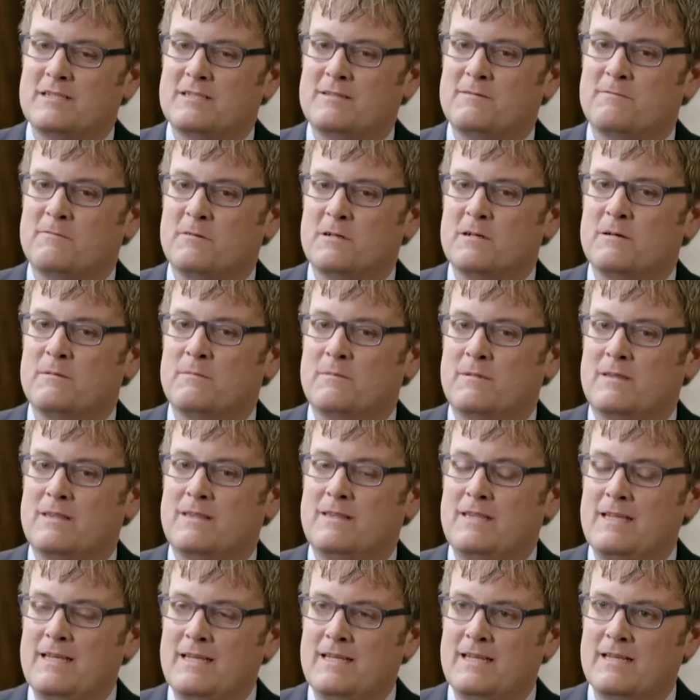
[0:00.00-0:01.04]
us from
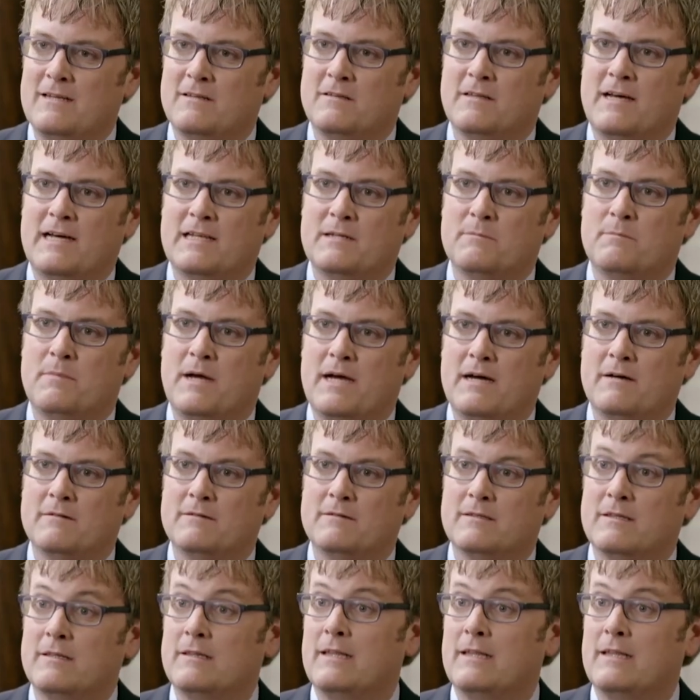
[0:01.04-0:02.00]
thinking a lot about the